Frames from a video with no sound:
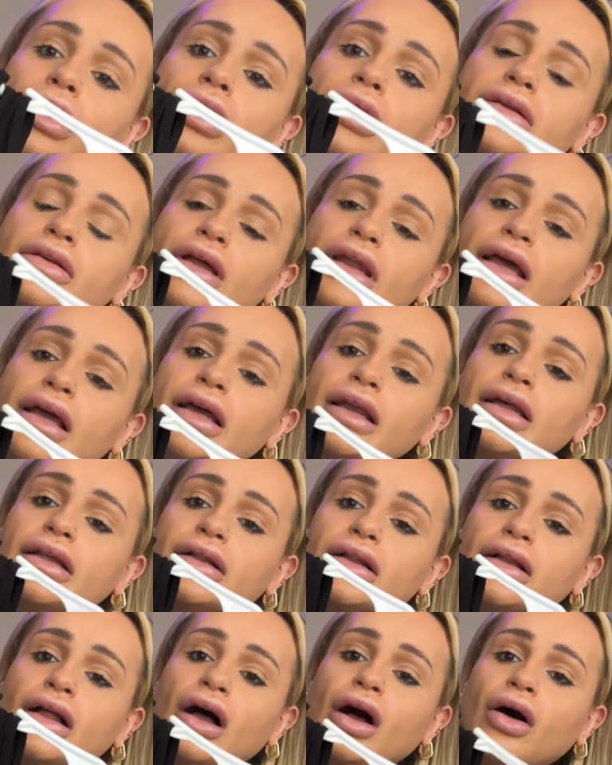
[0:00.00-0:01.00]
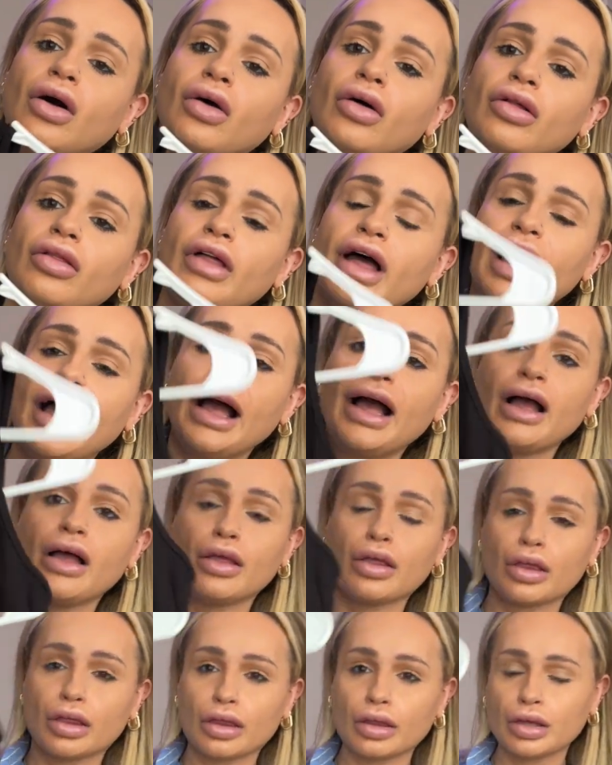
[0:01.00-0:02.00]
Got like a little hole there.
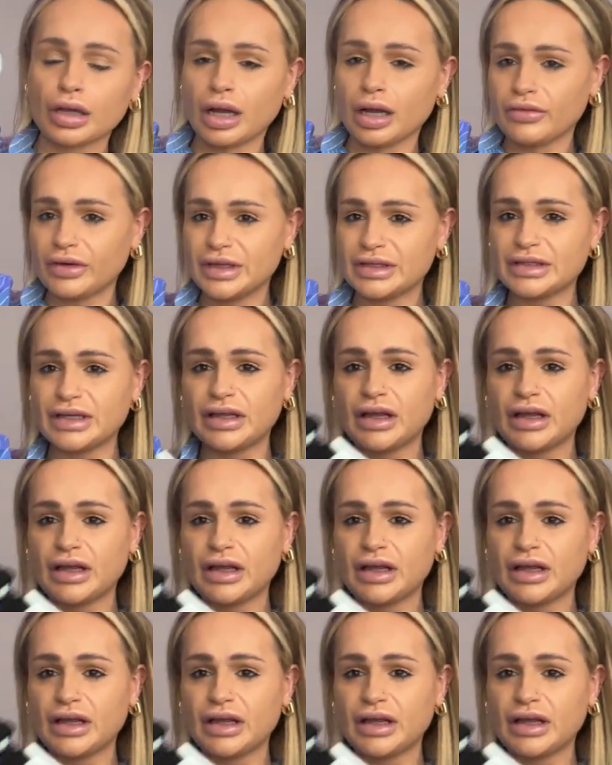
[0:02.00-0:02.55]
Can't really see